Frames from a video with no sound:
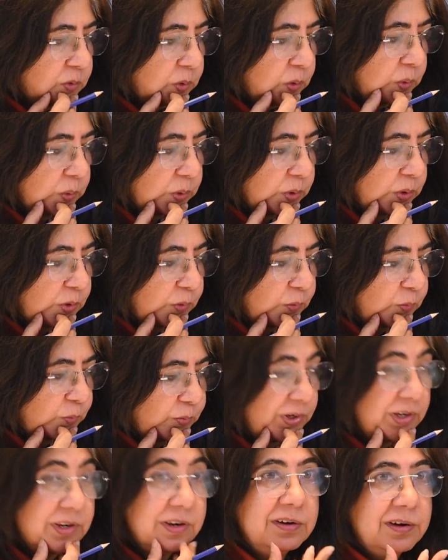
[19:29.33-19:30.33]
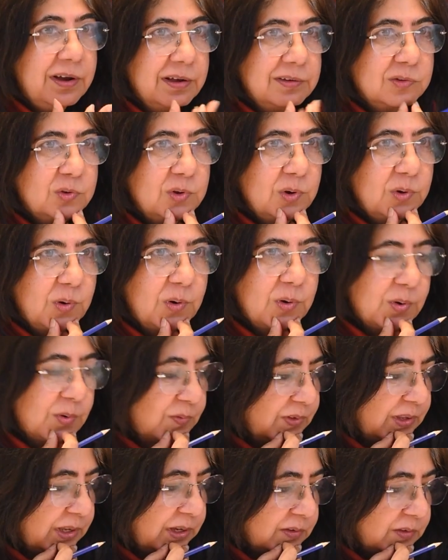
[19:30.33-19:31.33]
so, you know, we didn't ask you a lot
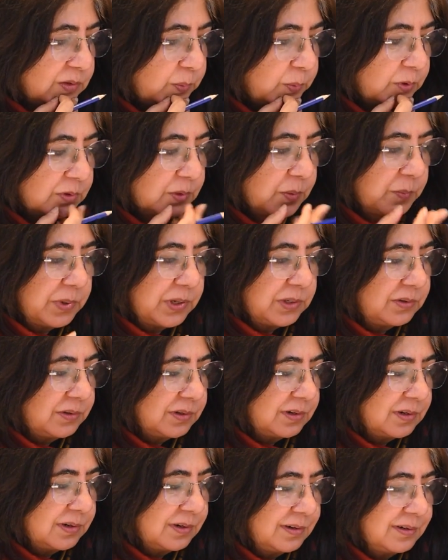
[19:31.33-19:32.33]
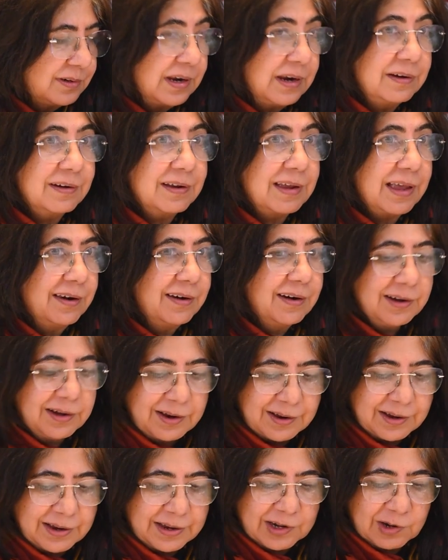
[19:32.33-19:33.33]
of things about the budget and
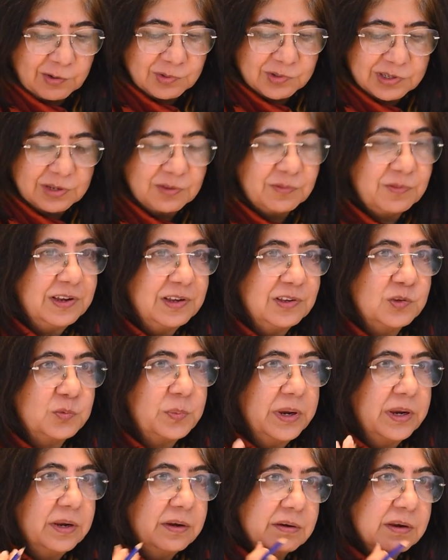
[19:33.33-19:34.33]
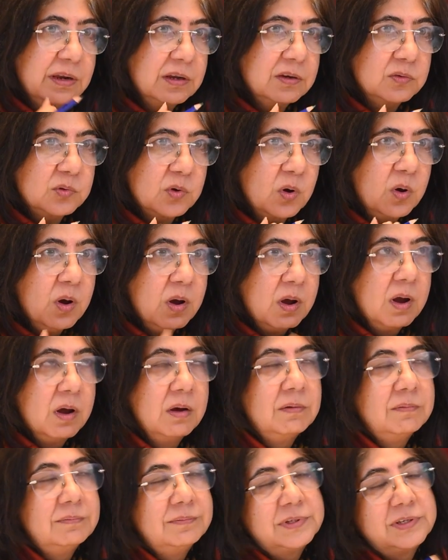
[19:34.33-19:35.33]
Kerala, and I was seeing face painting. So
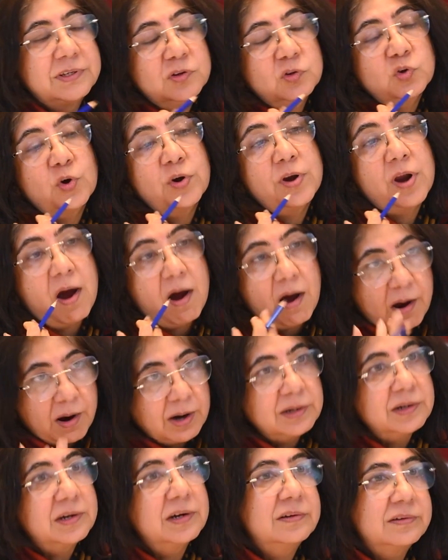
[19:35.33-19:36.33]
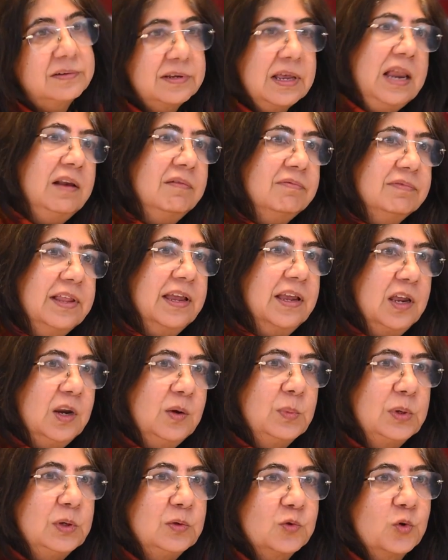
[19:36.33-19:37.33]
just on art itself, there
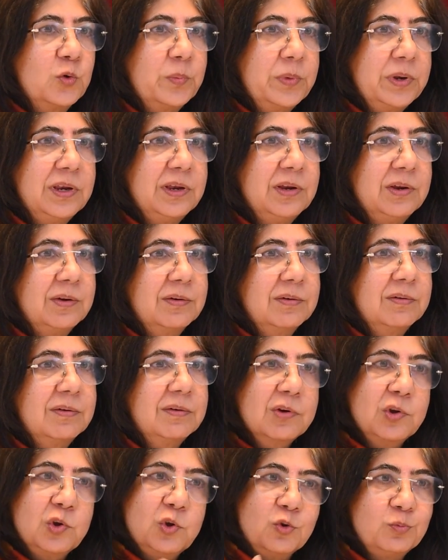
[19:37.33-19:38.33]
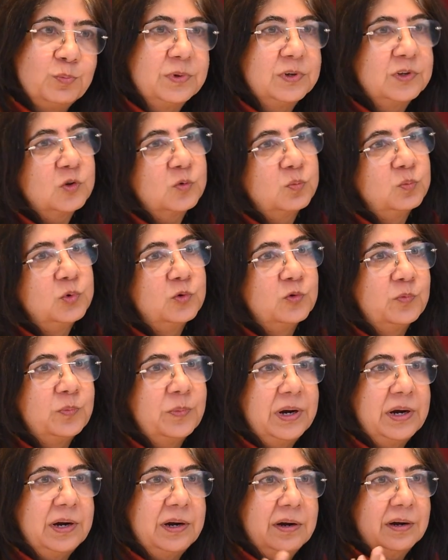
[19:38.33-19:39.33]
can be so many, you know, cubist
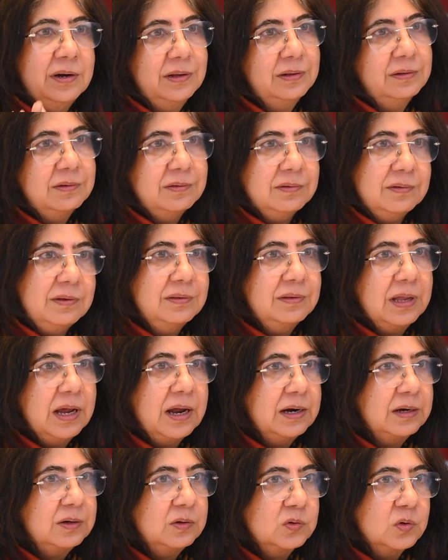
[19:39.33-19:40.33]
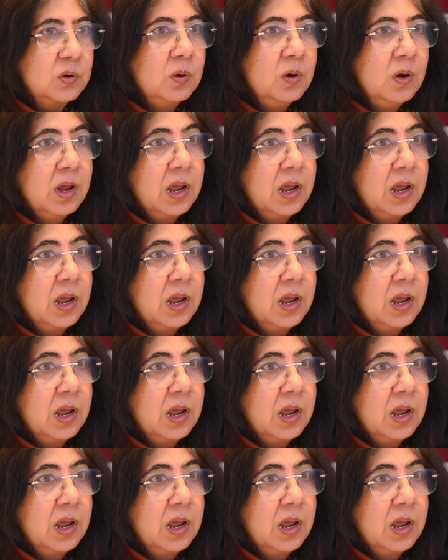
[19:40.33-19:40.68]
movement and this and that. So